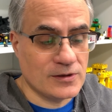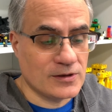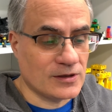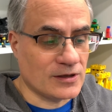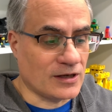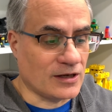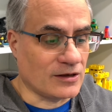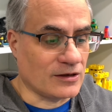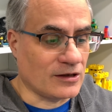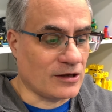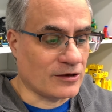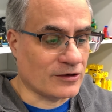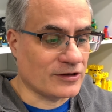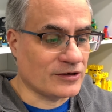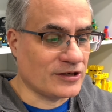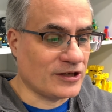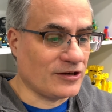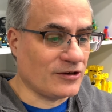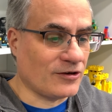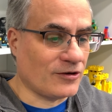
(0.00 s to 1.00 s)
Uh, I'll
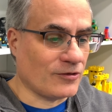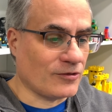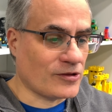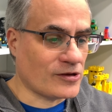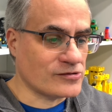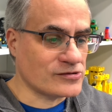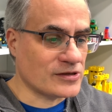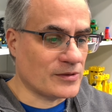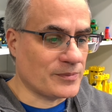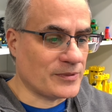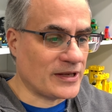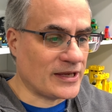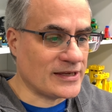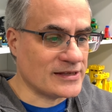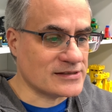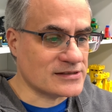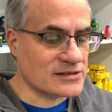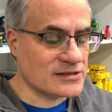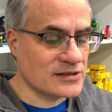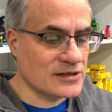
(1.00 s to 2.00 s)
continue to do those
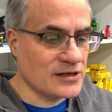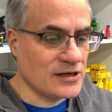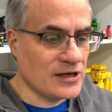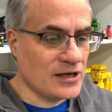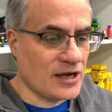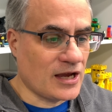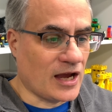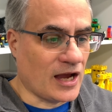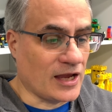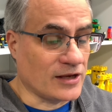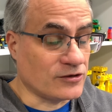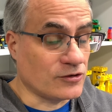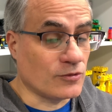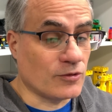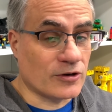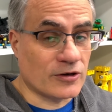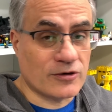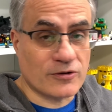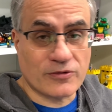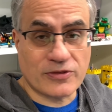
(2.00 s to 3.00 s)
updates. I do
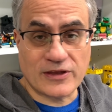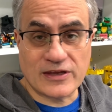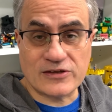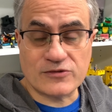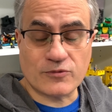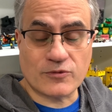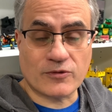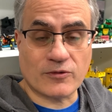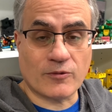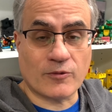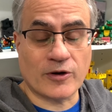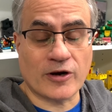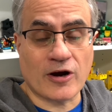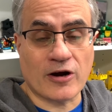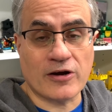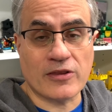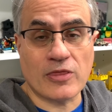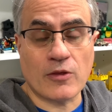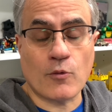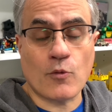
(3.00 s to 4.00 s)
want to do things with,
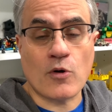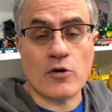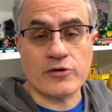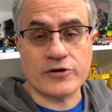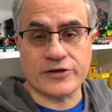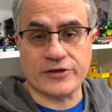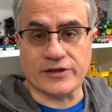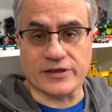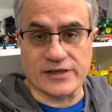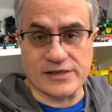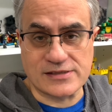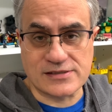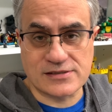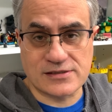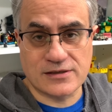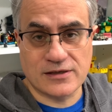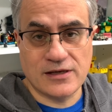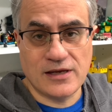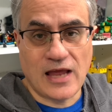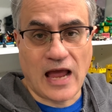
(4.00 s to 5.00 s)
regarding the wanted list.
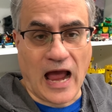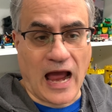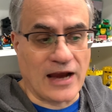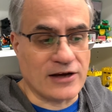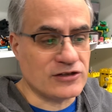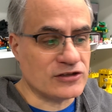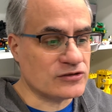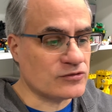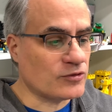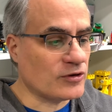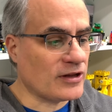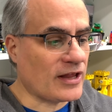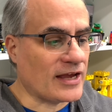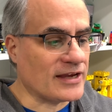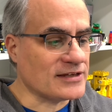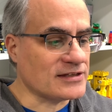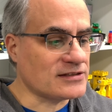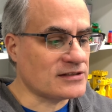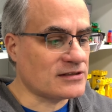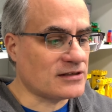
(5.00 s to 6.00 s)
I just
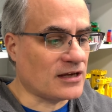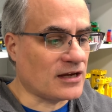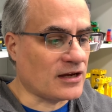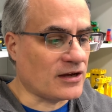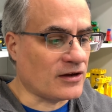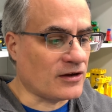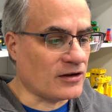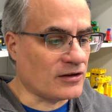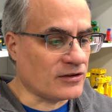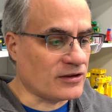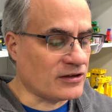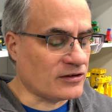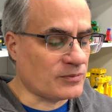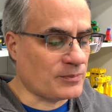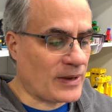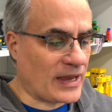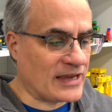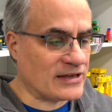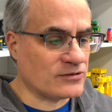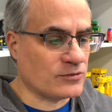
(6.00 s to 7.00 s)
realized uh, this
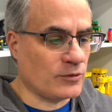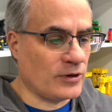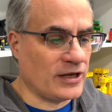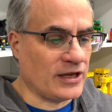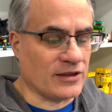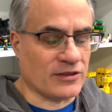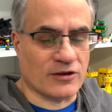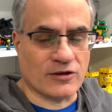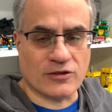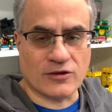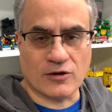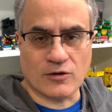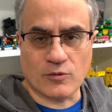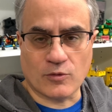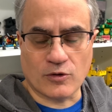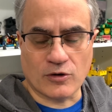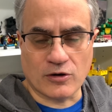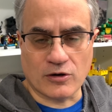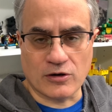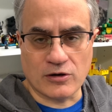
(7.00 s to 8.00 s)
past week that there
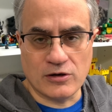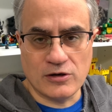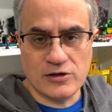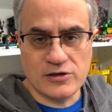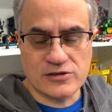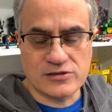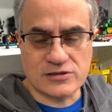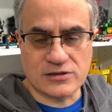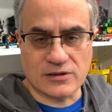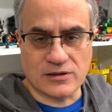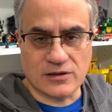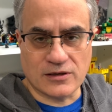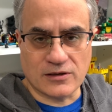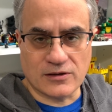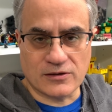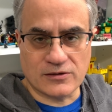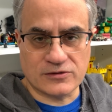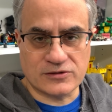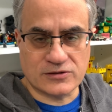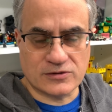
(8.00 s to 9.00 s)
were some,
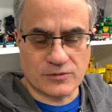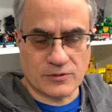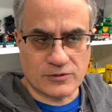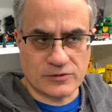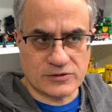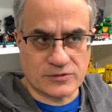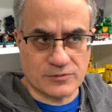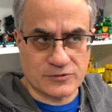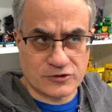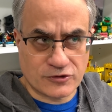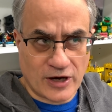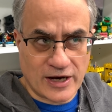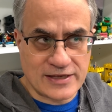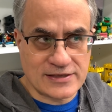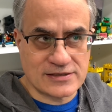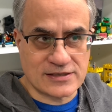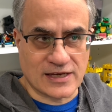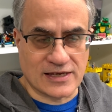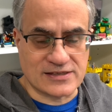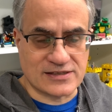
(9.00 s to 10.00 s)
some, train
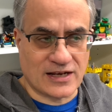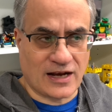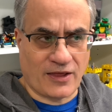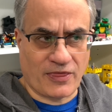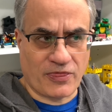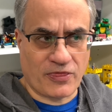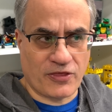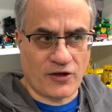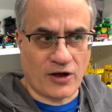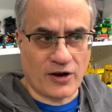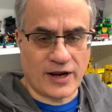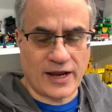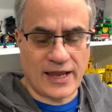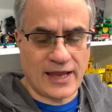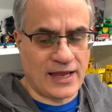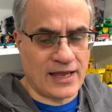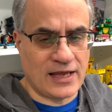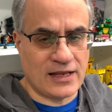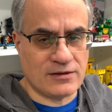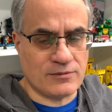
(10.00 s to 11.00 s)
sets that I thought I
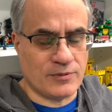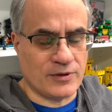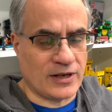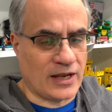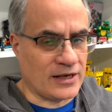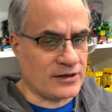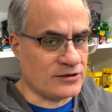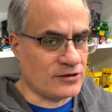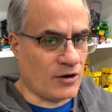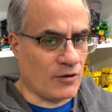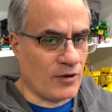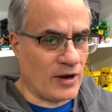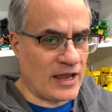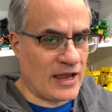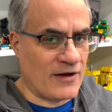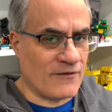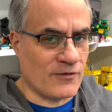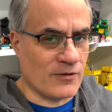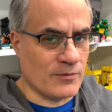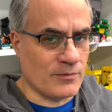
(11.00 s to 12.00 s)
had, but I don't
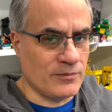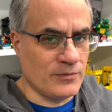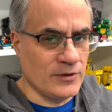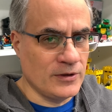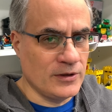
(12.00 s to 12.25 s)
have them